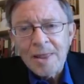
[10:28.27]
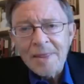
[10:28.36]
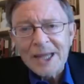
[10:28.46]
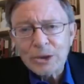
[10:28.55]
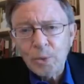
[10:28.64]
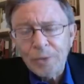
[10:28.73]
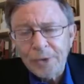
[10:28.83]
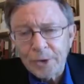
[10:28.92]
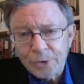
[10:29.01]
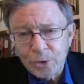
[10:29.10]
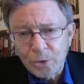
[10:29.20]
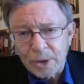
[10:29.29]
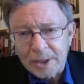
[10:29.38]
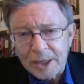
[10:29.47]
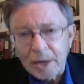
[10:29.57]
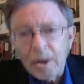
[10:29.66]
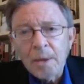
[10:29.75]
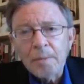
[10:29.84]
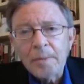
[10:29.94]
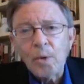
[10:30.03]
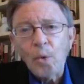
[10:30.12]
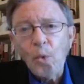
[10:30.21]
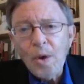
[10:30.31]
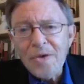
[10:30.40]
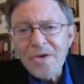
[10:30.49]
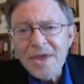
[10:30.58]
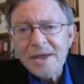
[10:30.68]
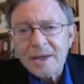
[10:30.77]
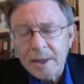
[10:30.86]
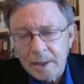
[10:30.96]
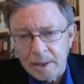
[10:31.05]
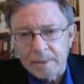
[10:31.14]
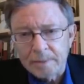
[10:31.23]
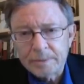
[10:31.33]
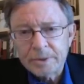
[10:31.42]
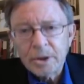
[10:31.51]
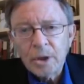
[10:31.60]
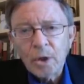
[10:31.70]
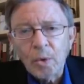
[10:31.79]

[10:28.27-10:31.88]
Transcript: That's what they're doing now. But with it comes